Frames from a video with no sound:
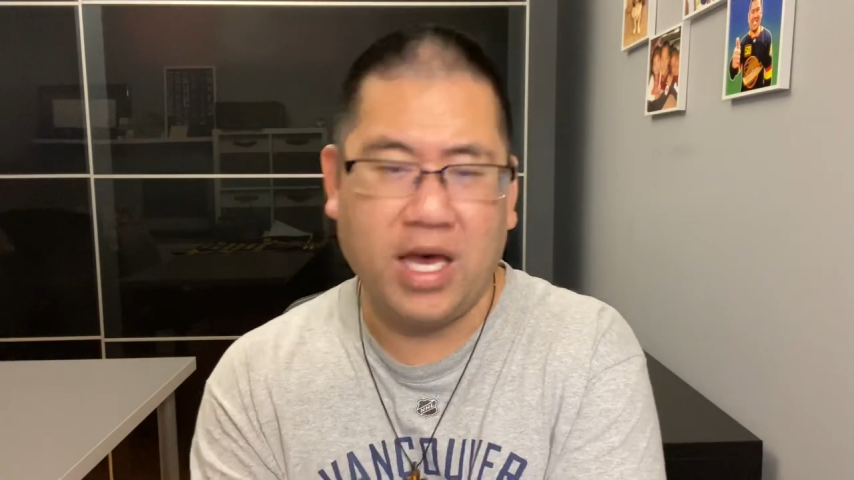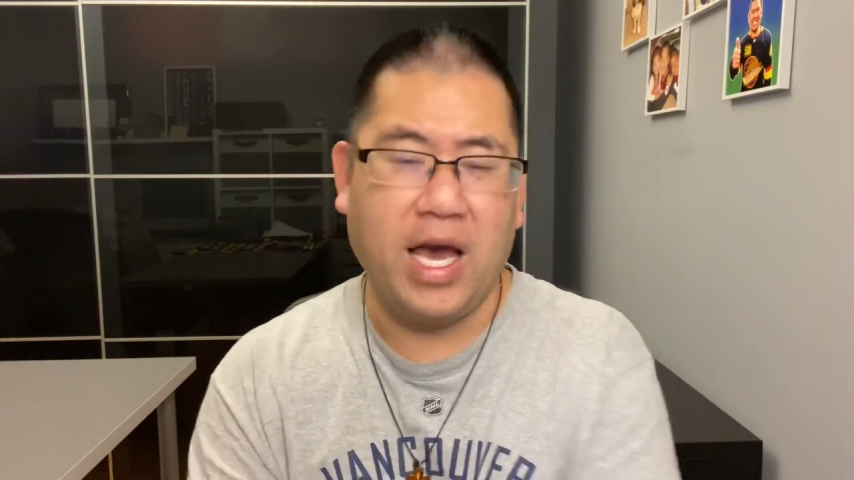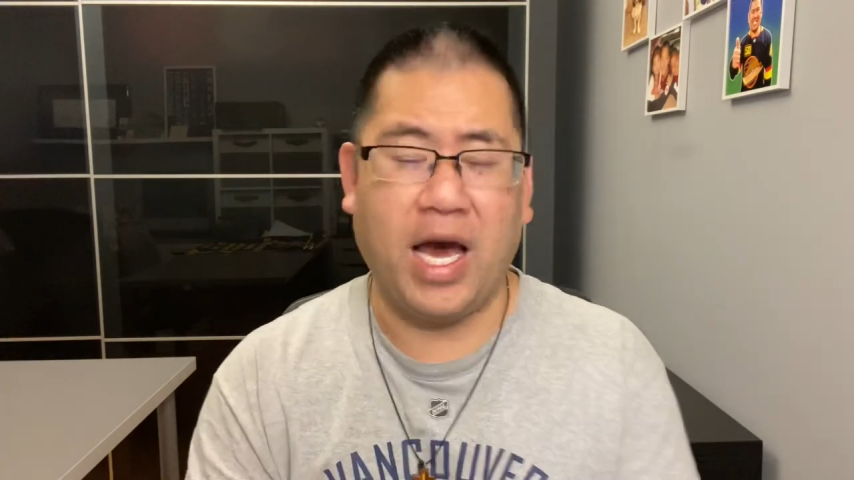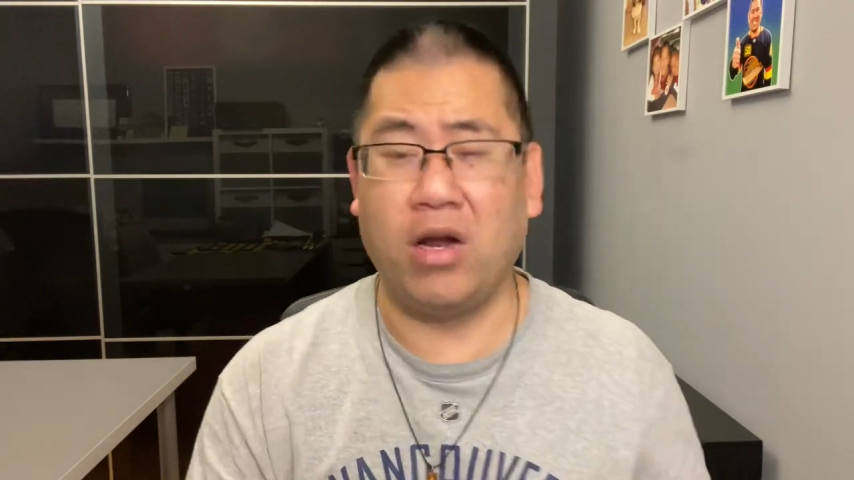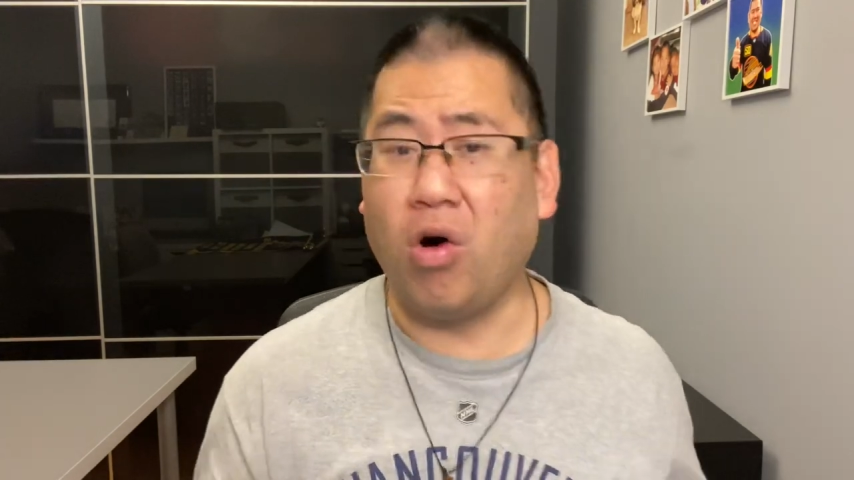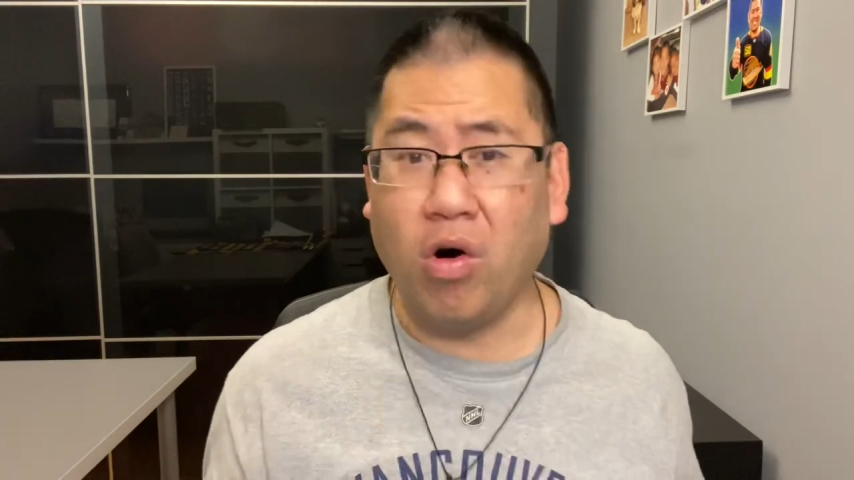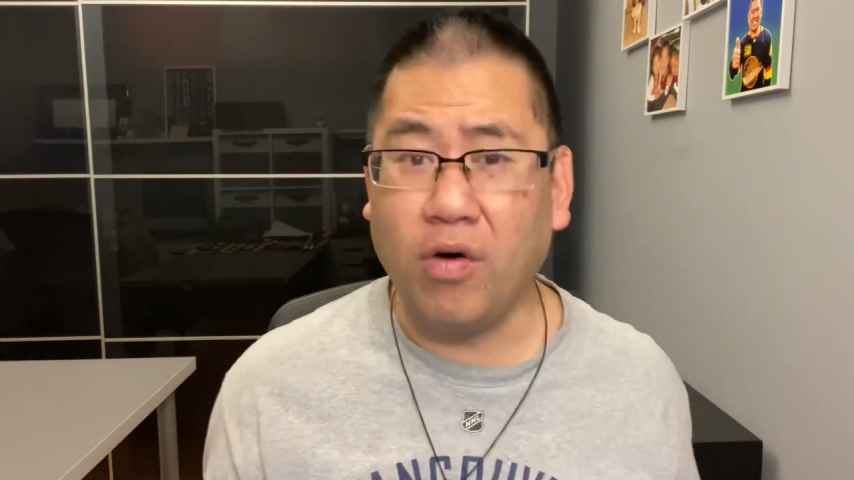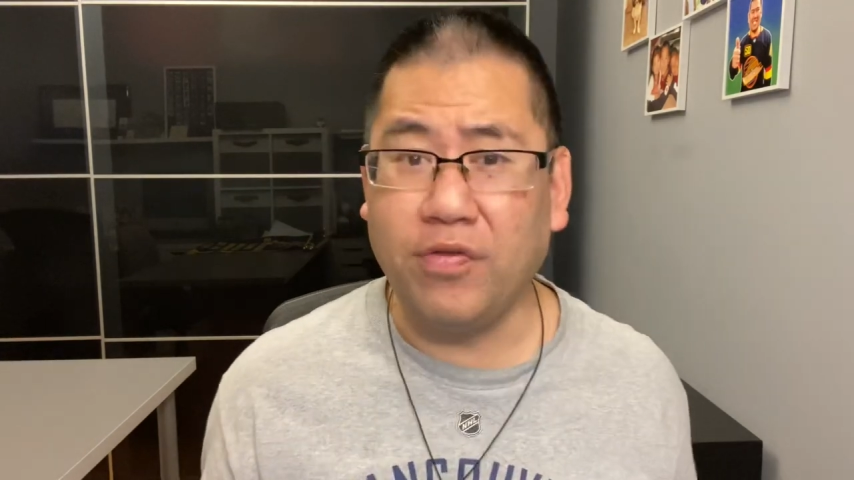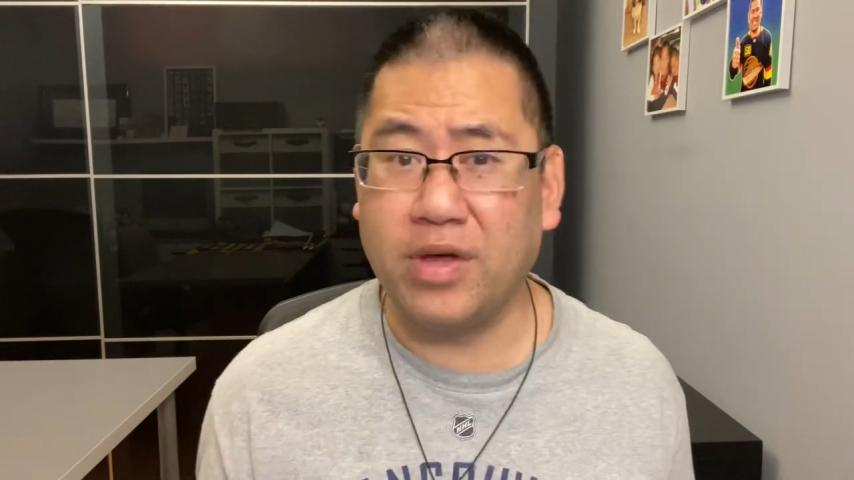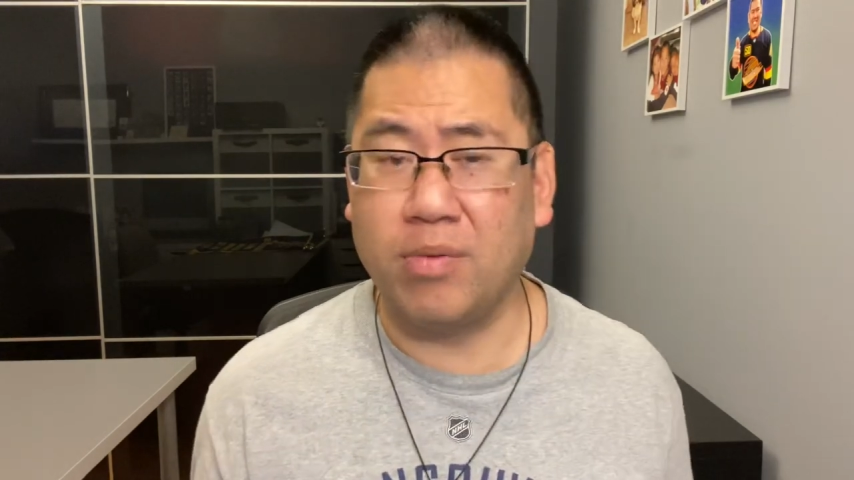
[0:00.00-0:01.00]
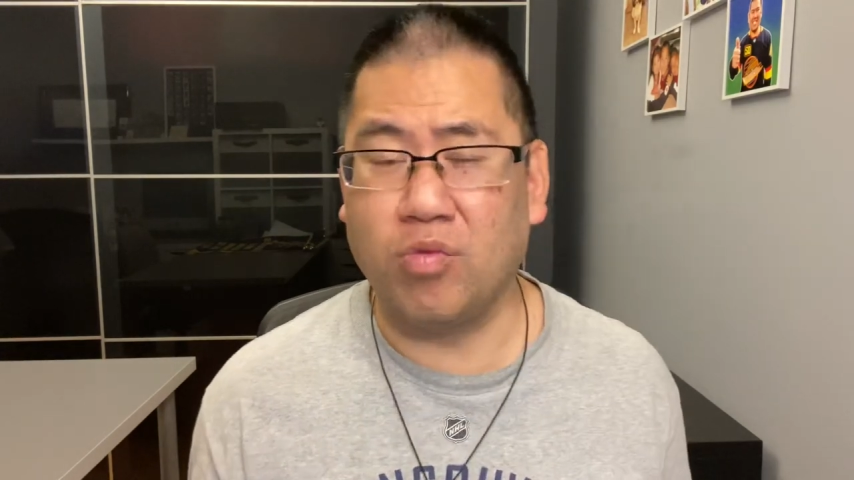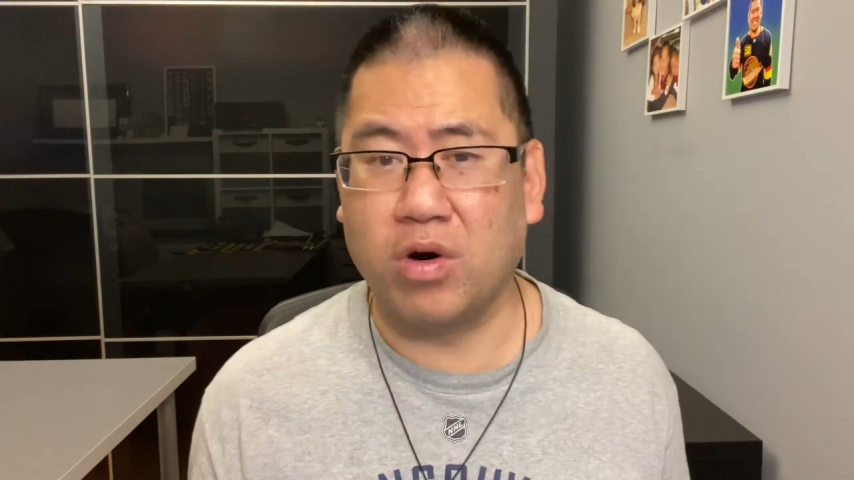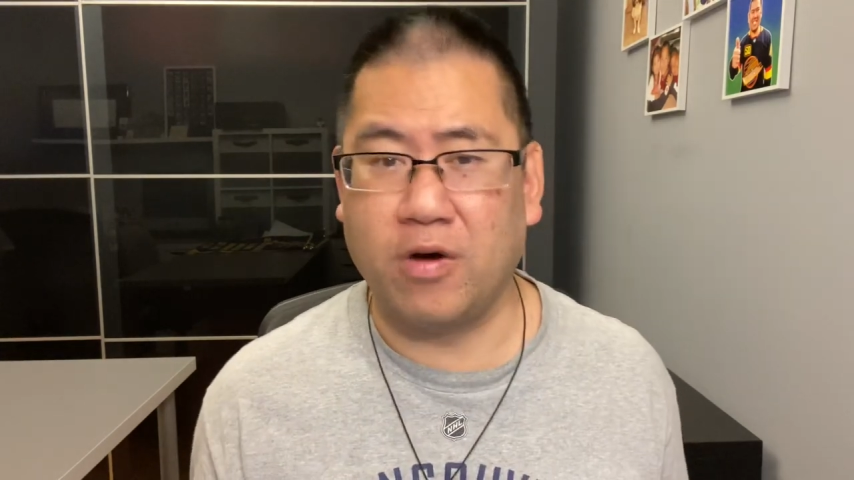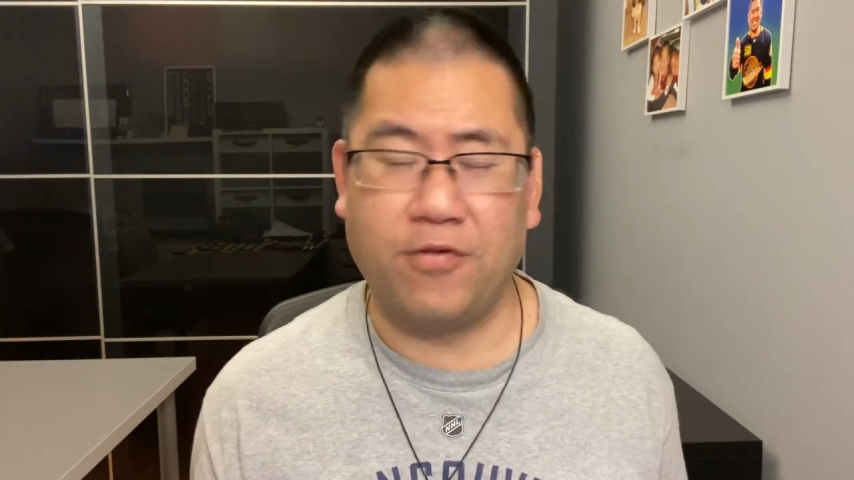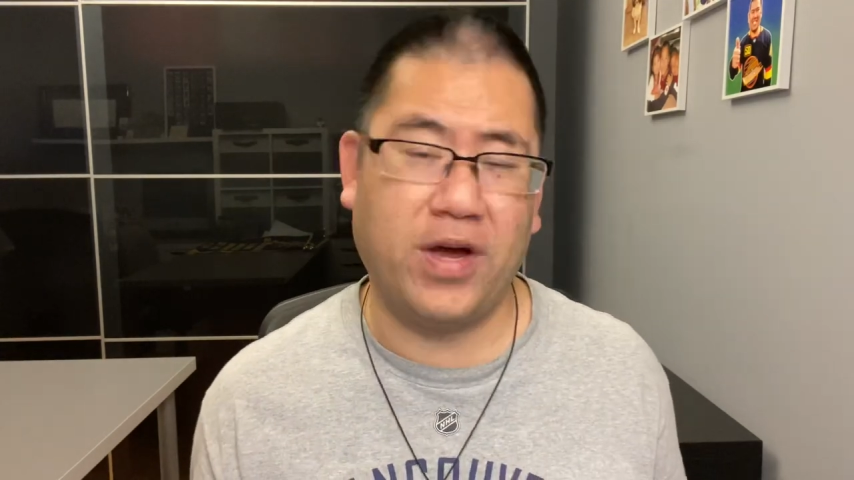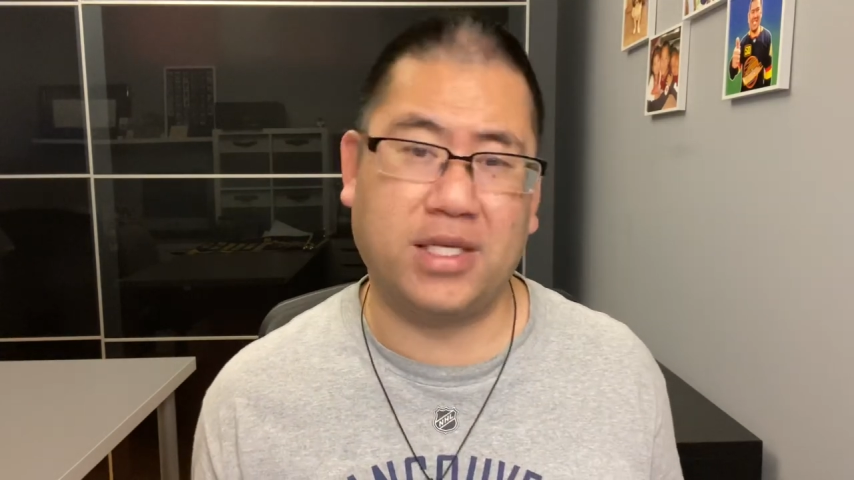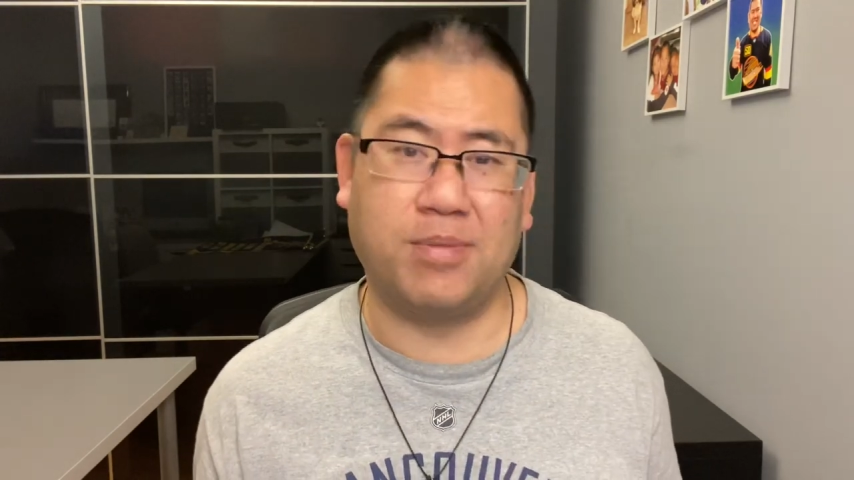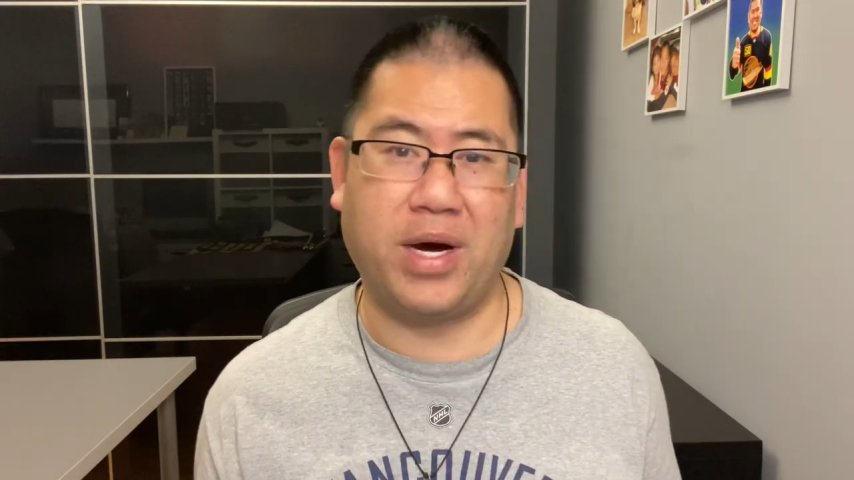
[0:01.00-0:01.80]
And all of them were affected